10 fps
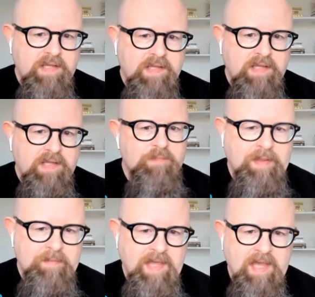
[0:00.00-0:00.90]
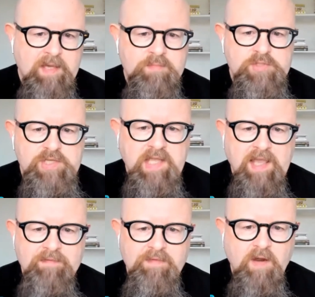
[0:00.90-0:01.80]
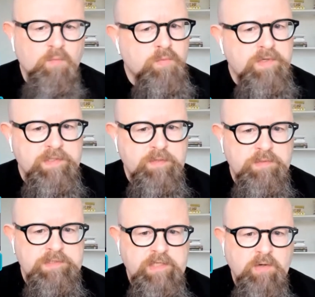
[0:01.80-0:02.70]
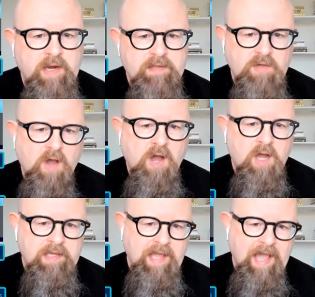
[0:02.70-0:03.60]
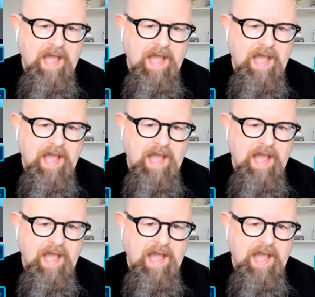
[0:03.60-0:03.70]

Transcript: Cummins from IBM, she gave a really, really great talk